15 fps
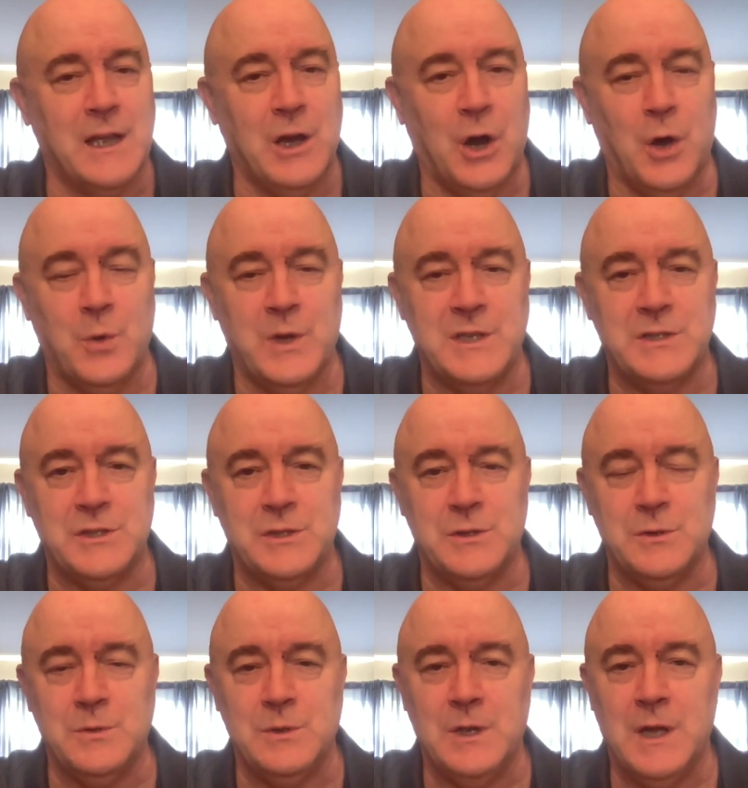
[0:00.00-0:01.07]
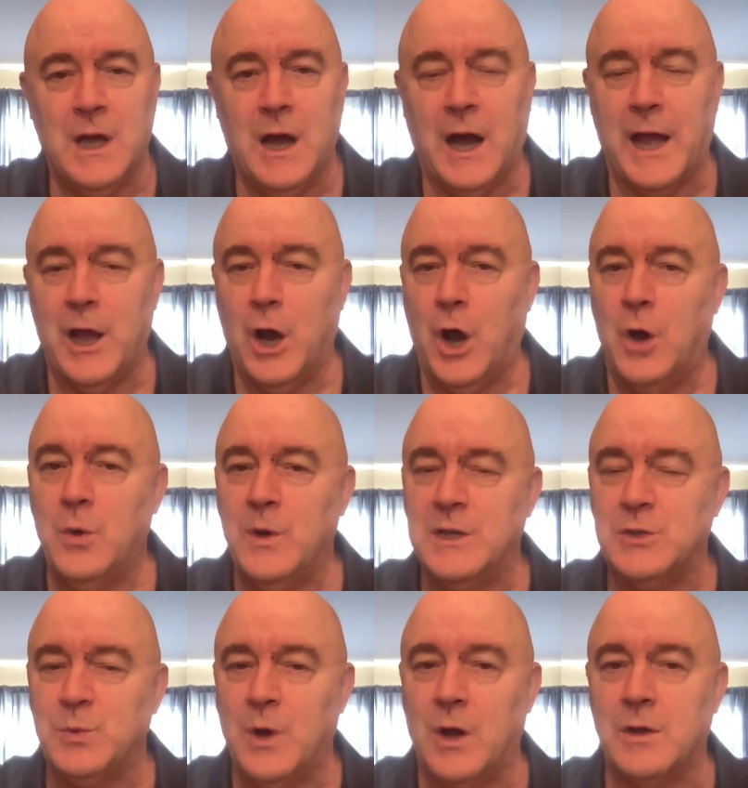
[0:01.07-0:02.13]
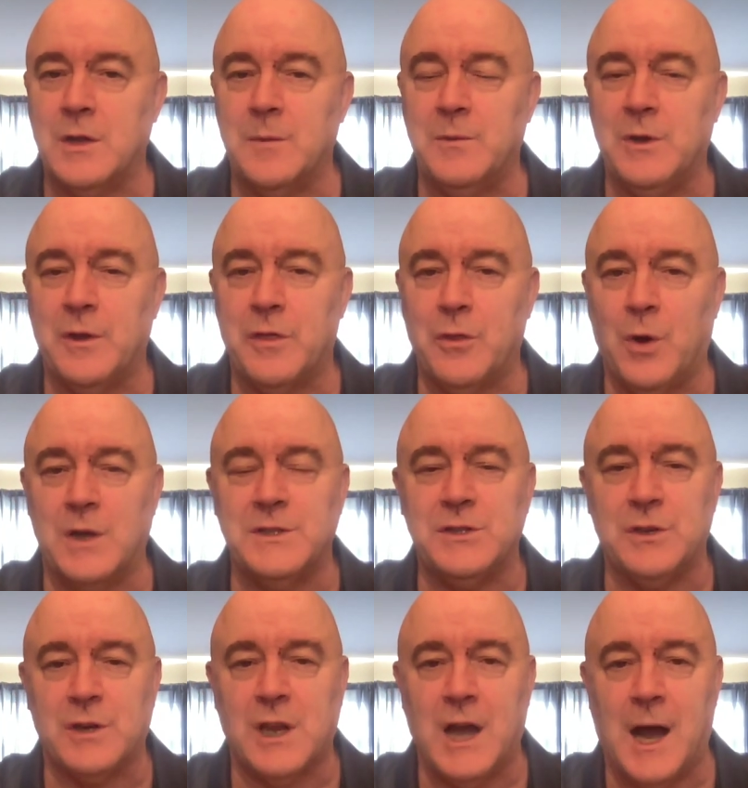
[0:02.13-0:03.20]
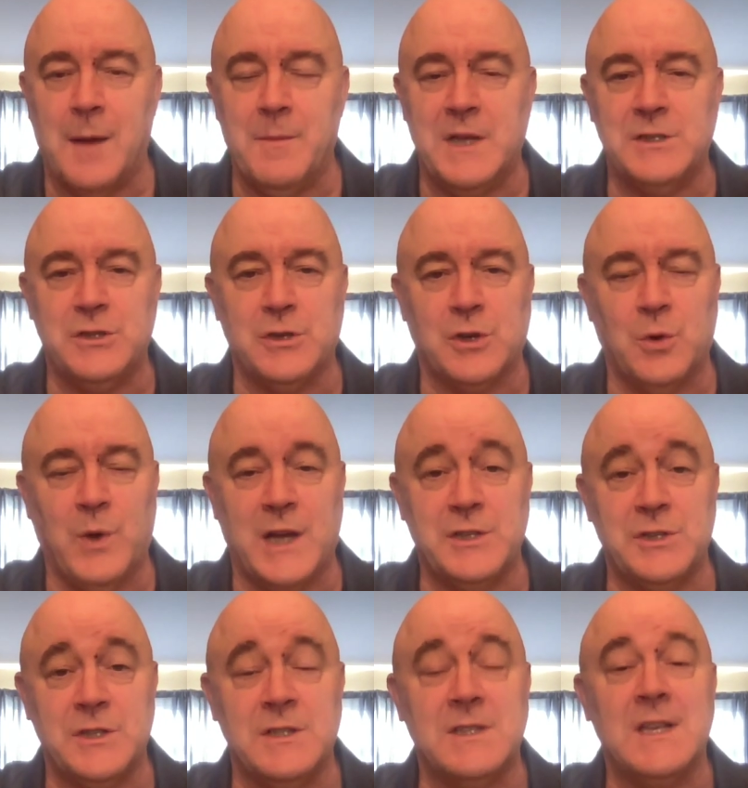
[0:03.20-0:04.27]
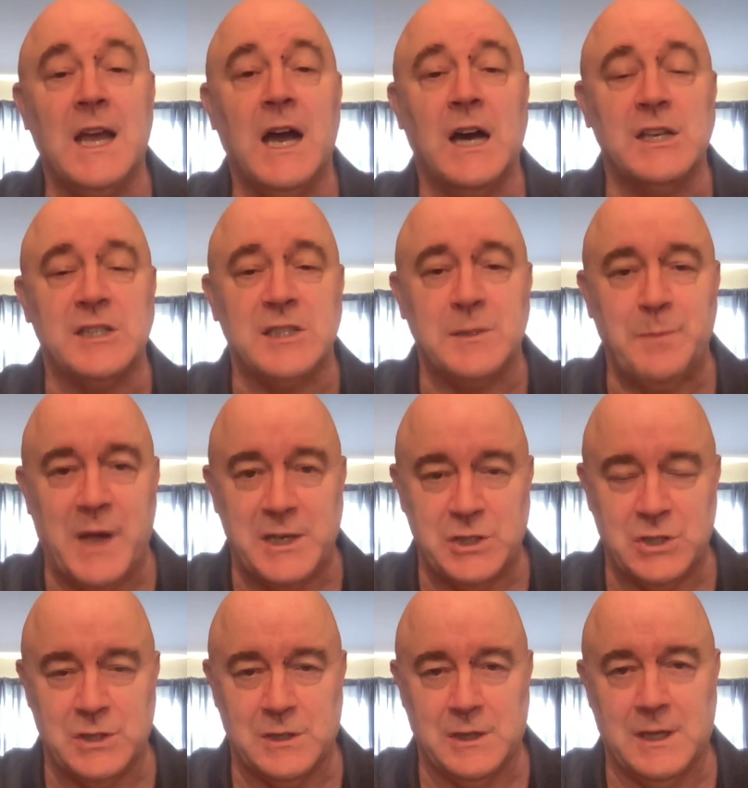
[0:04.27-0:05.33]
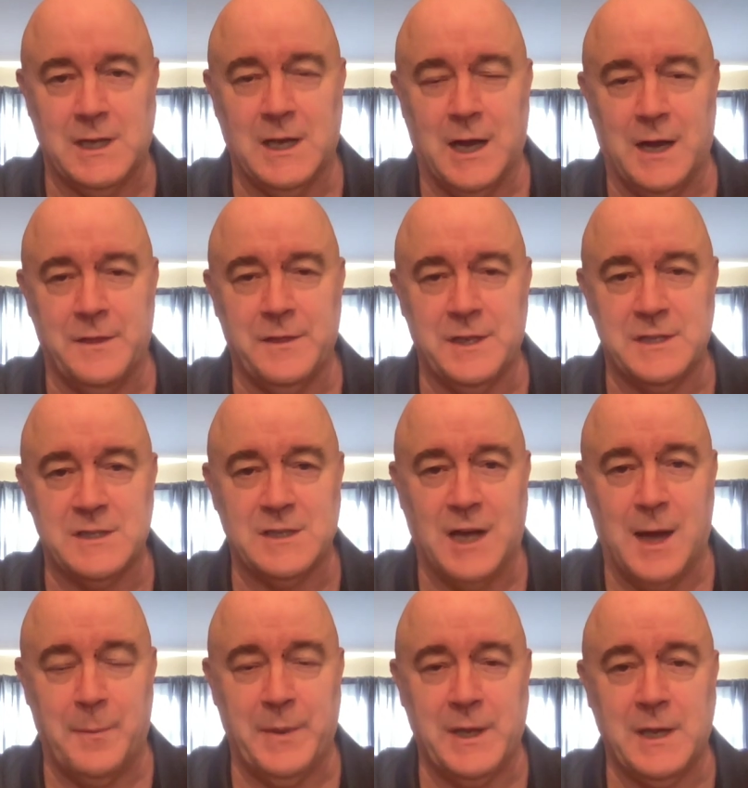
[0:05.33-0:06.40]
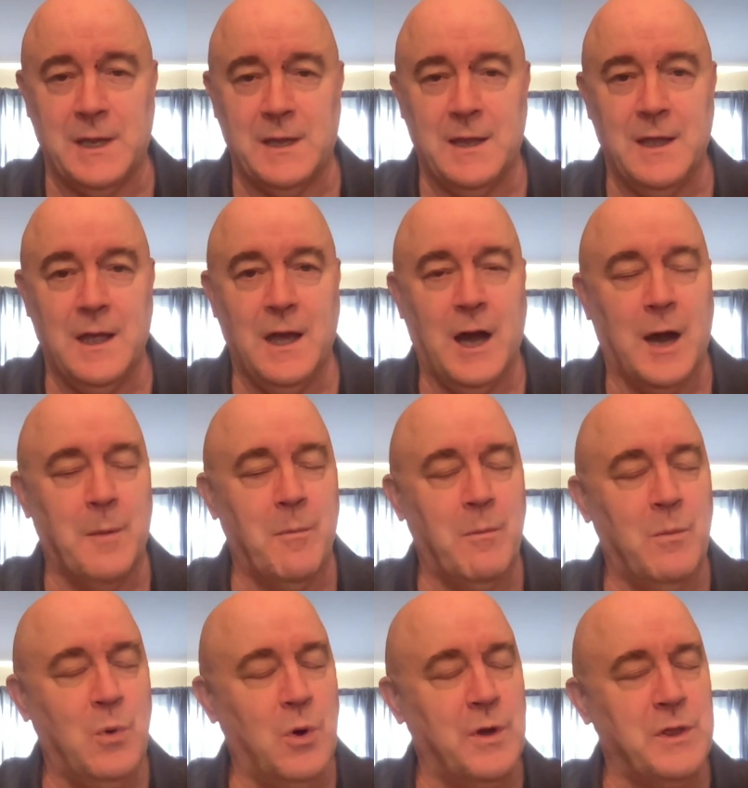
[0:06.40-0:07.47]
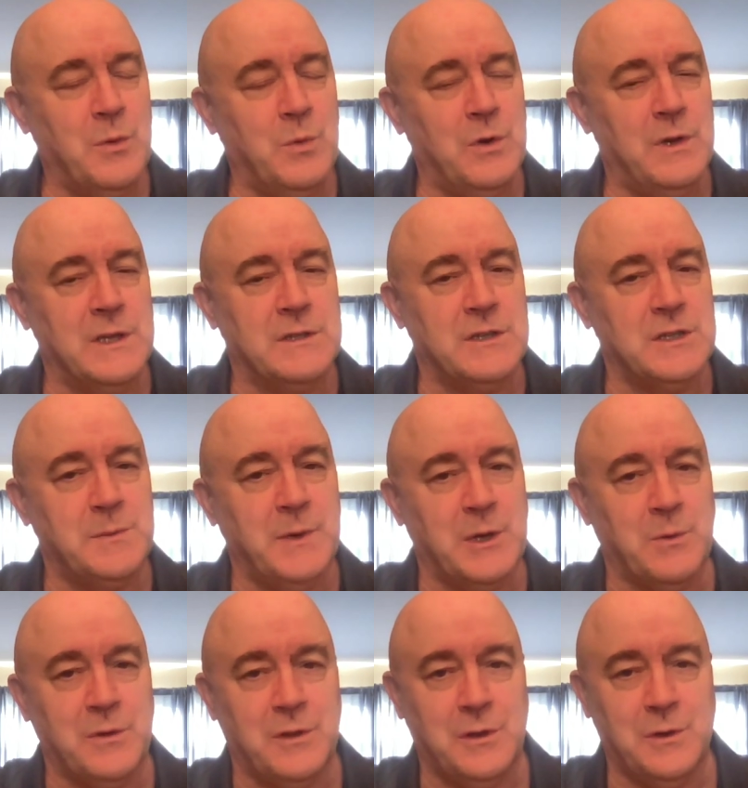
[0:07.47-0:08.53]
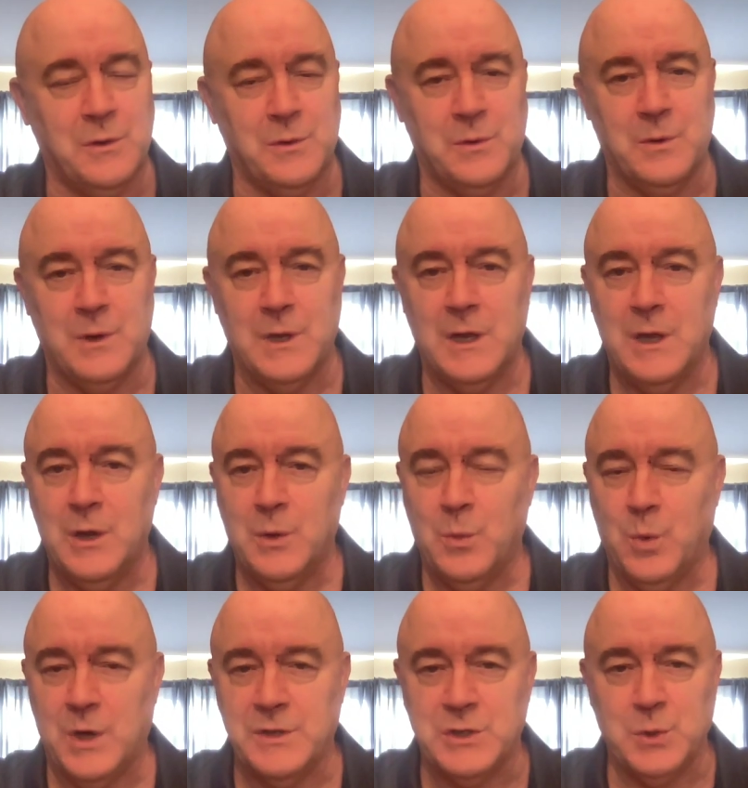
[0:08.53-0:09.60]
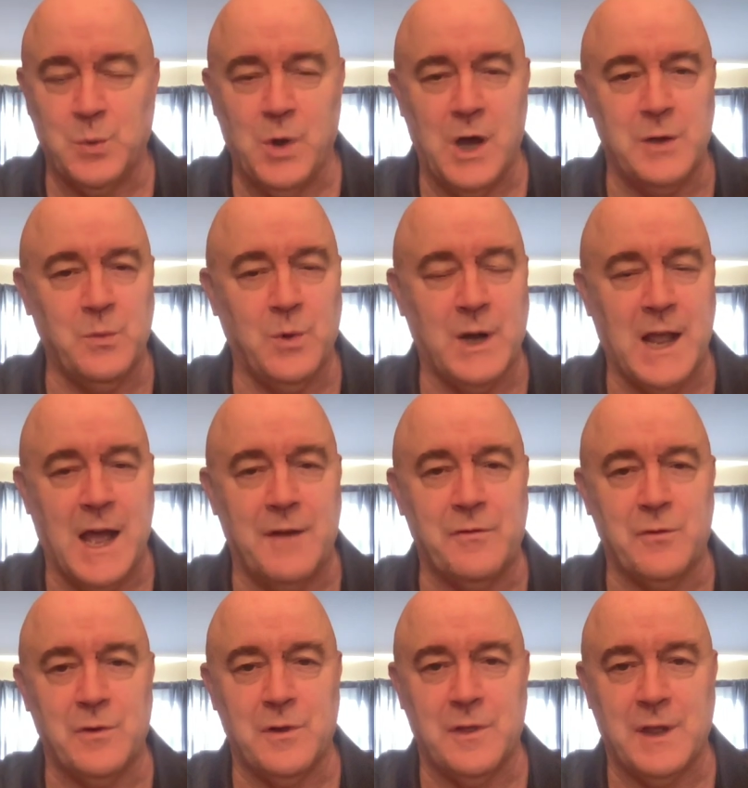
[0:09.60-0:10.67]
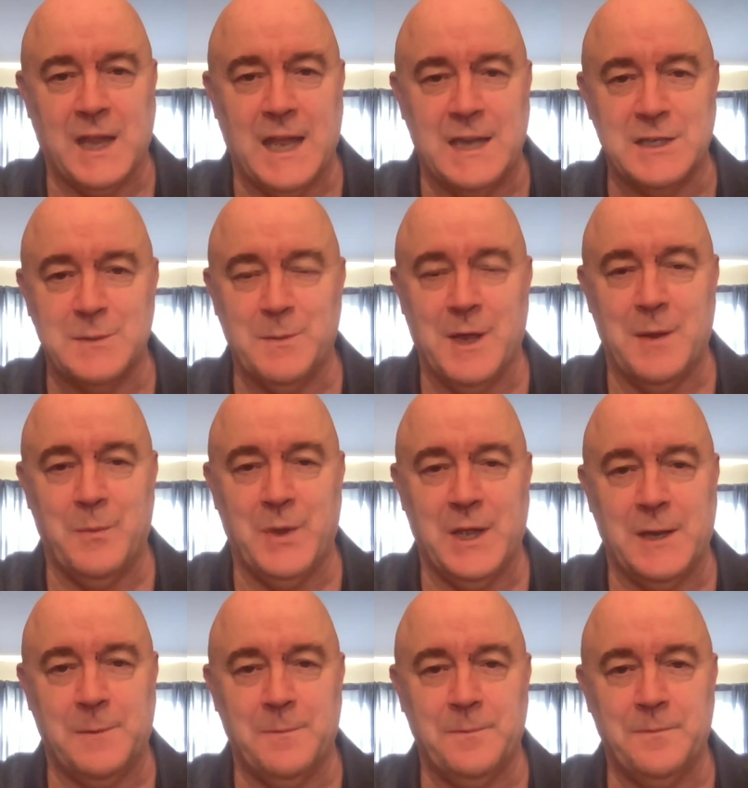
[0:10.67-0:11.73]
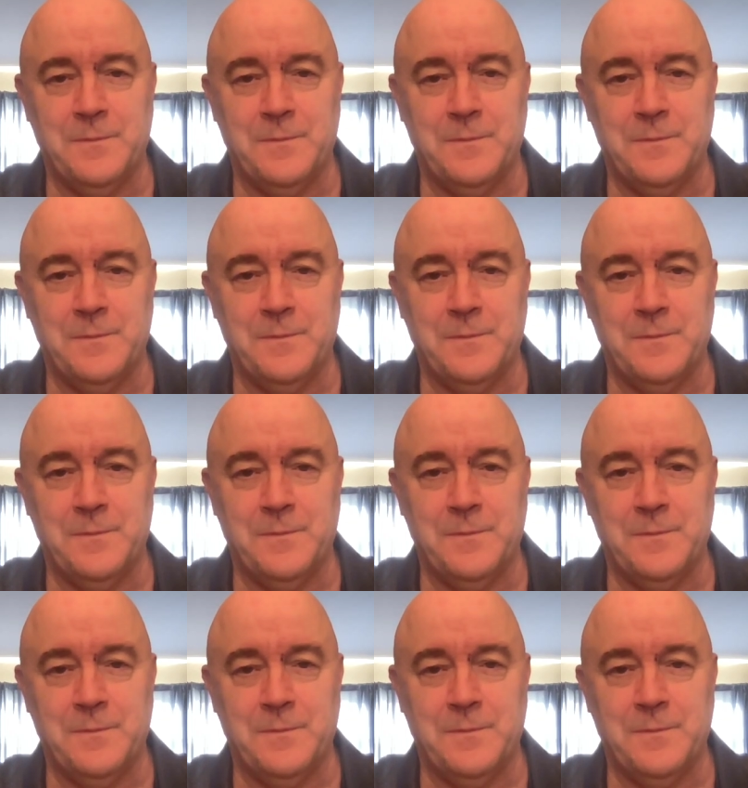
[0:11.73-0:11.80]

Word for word: I always do. I always welcome your thoughts, your comments, your questions, especially on this topic. I'm more than willing to speak with you one to one, whatever the case may be.